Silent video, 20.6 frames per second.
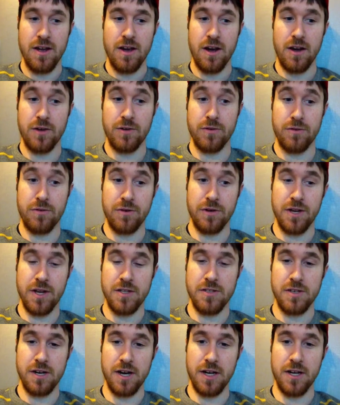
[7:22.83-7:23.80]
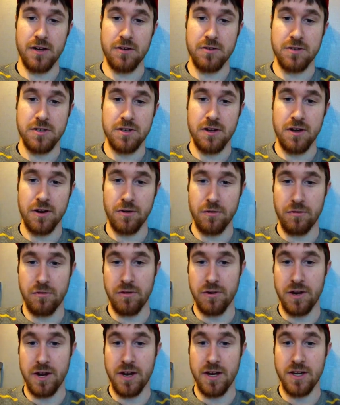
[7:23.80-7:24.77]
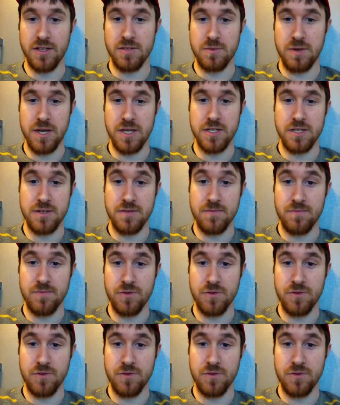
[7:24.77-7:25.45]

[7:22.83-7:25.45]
138 strikeouts, 138 innings pitched.